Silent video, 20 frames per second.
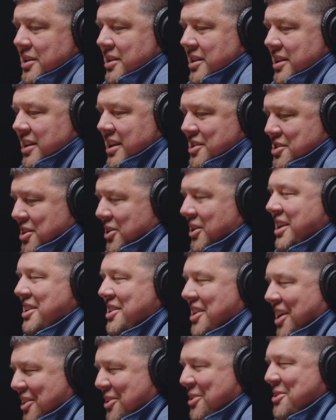is there
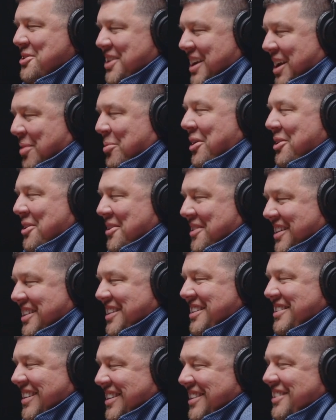another team other than
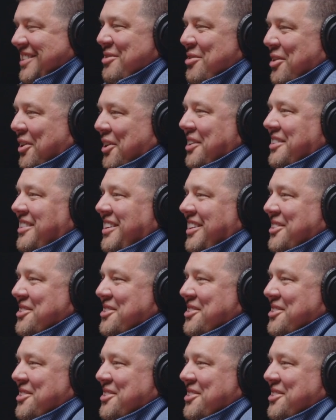the Tennessee Volunteers?